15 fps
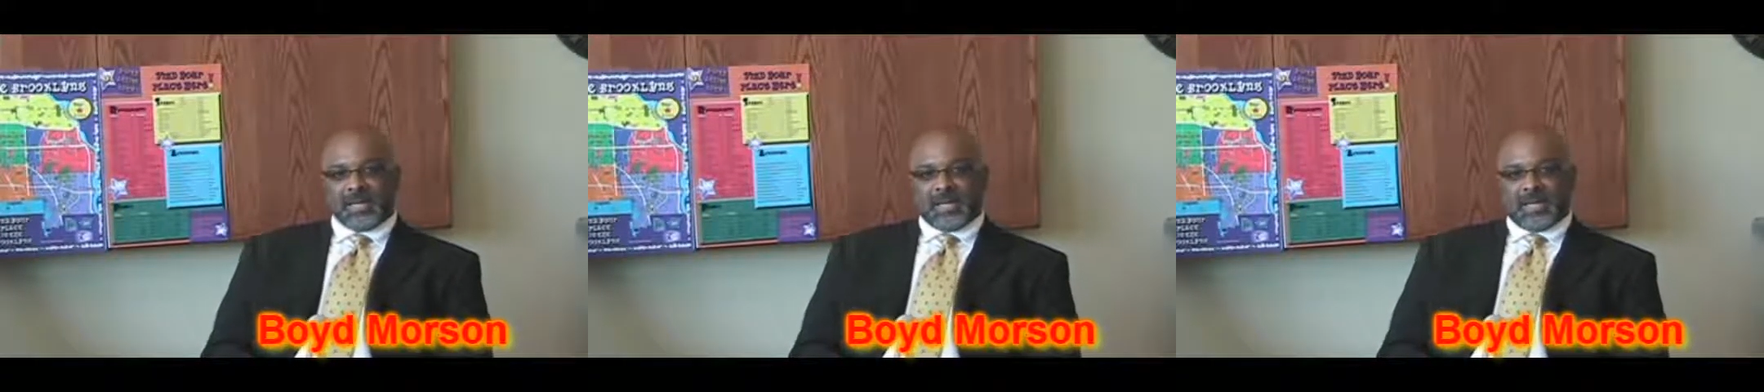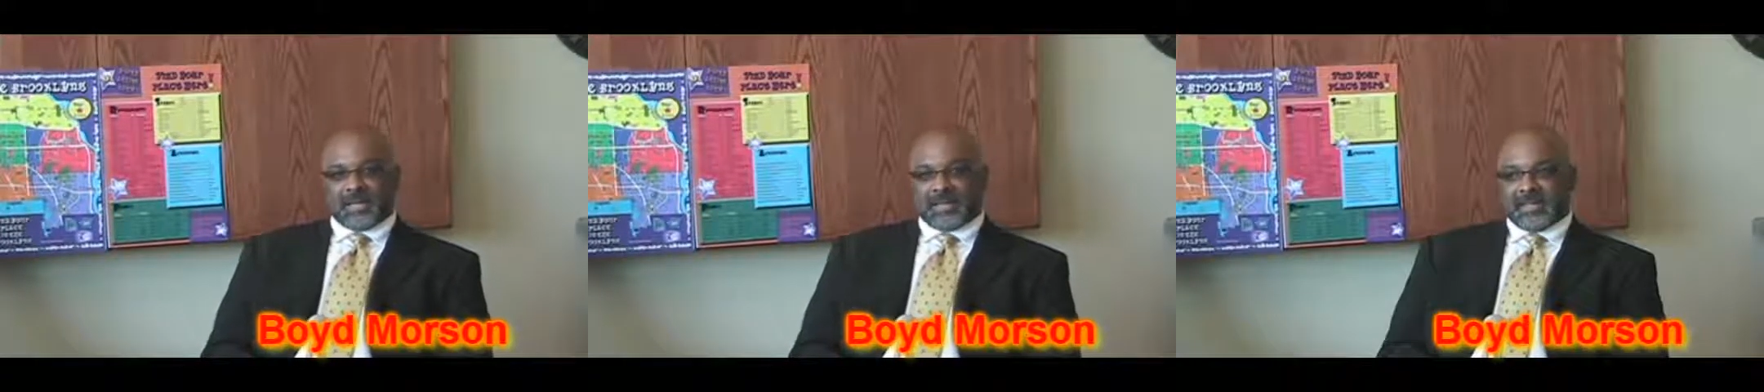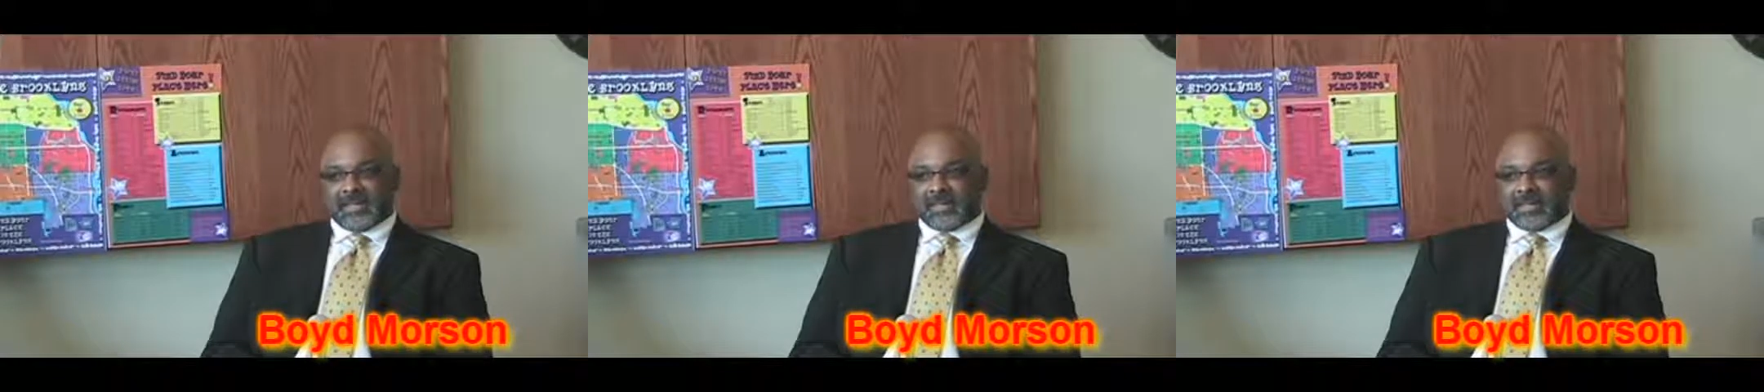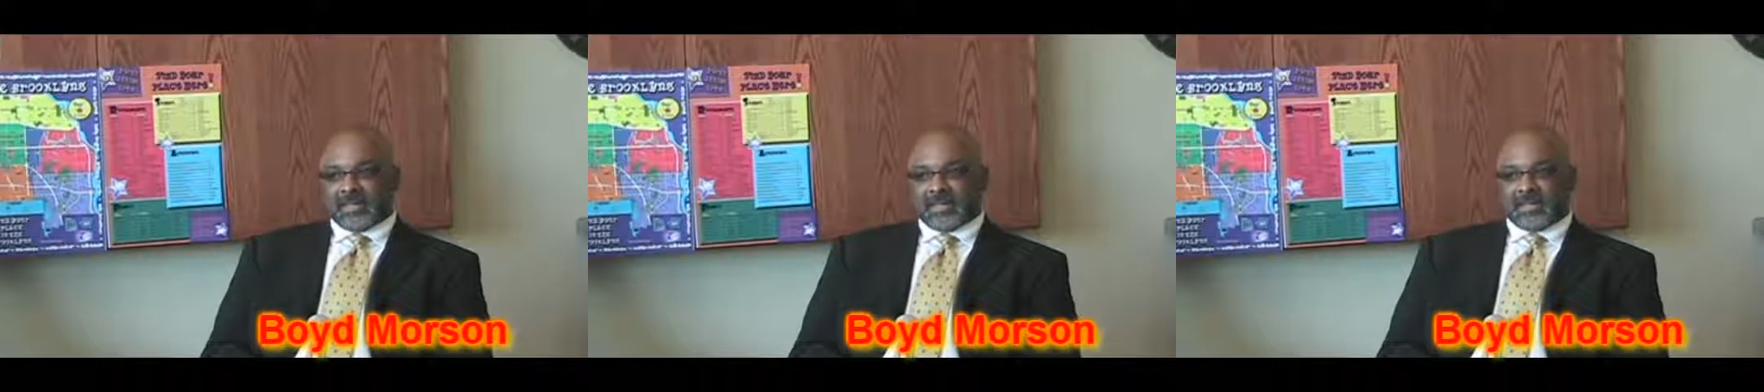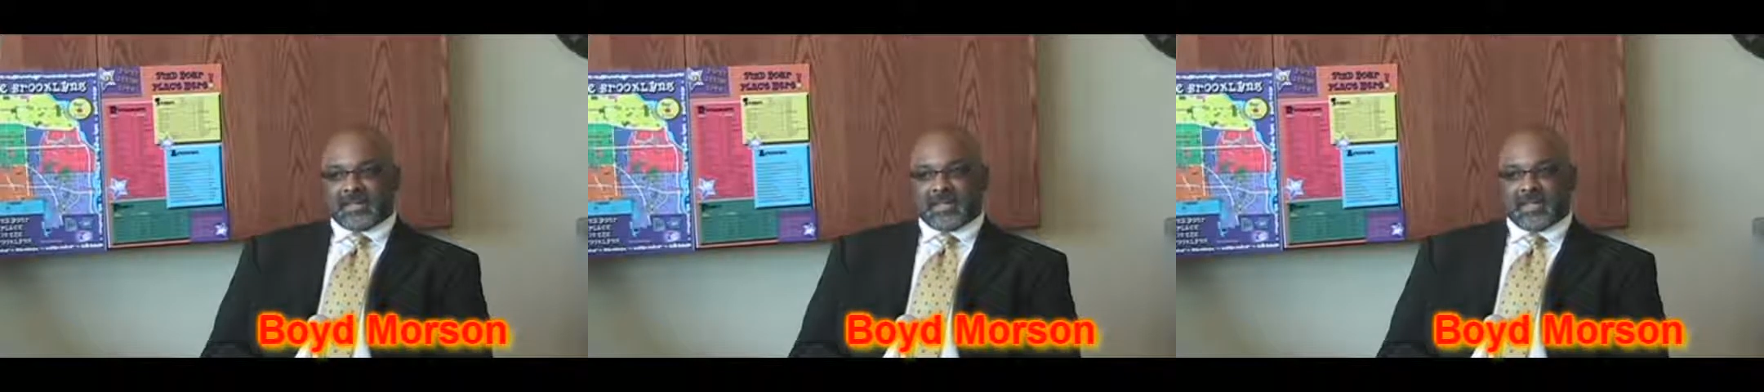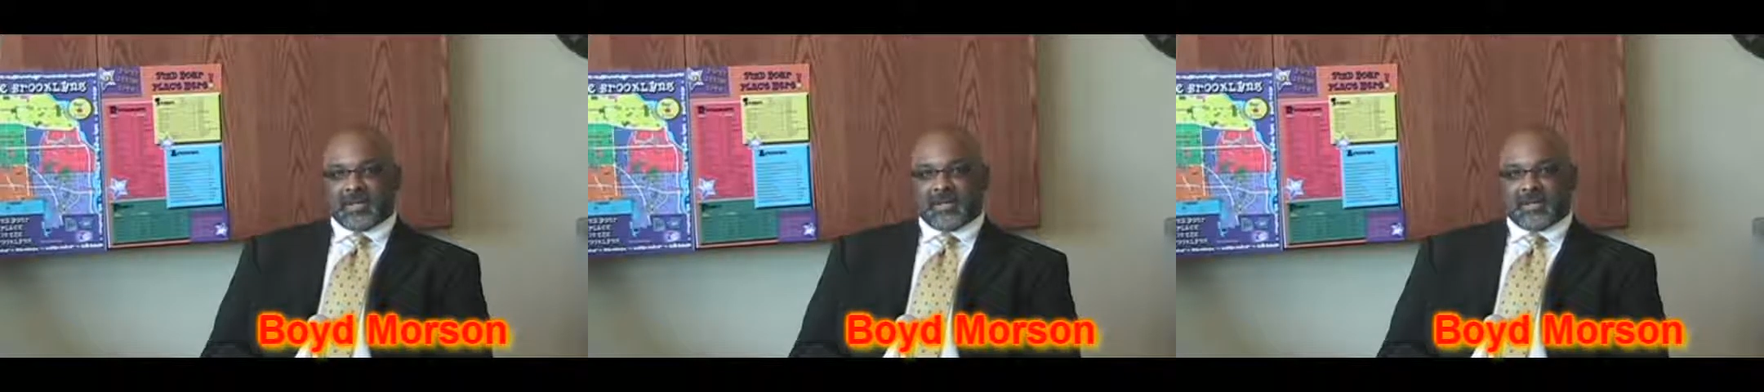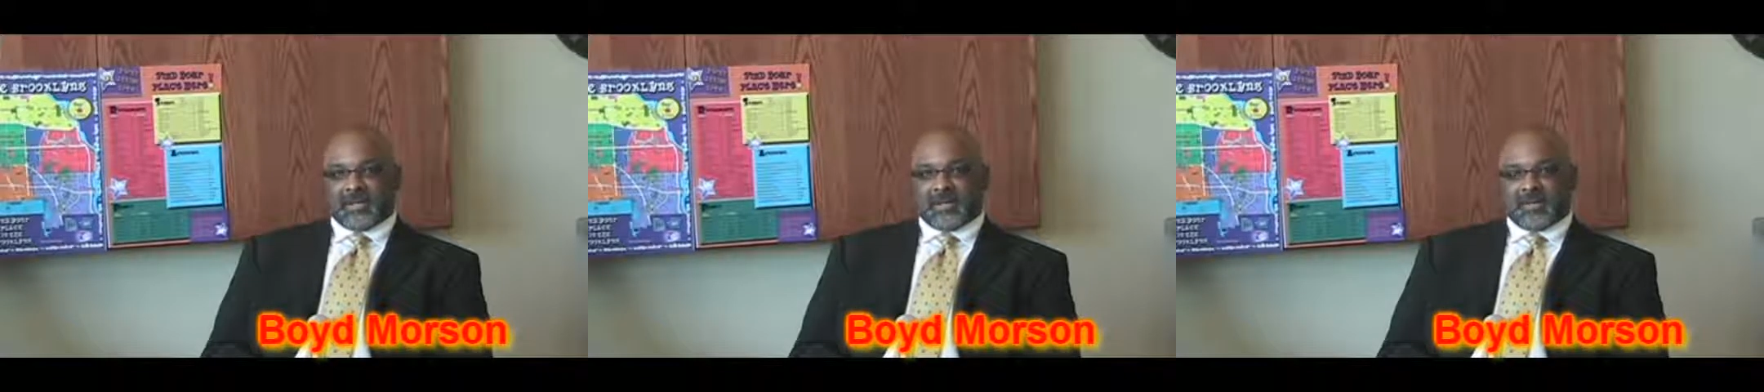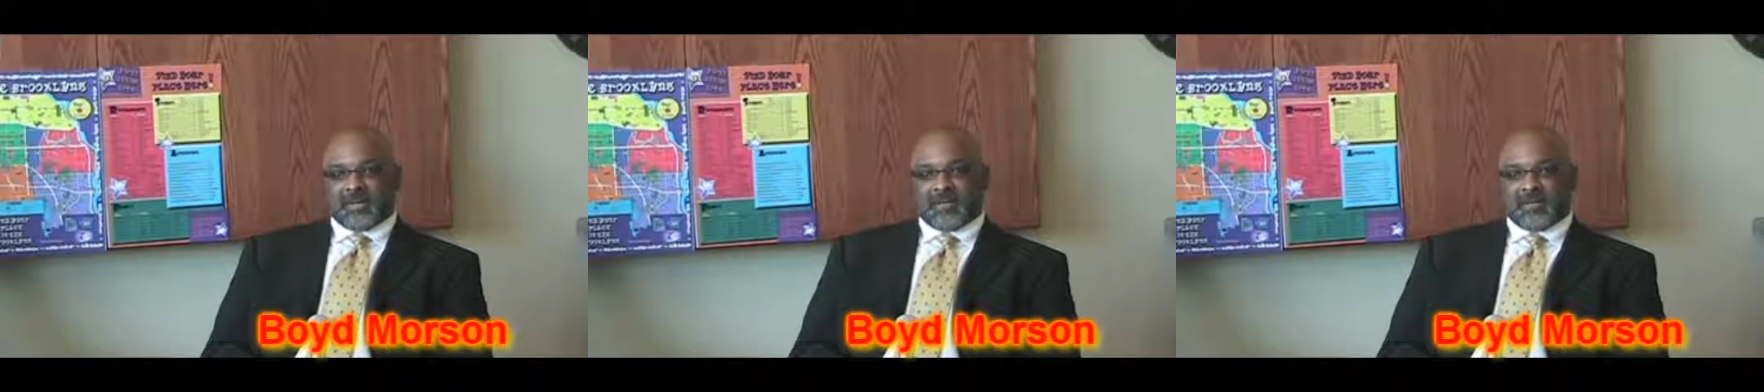I think that they're a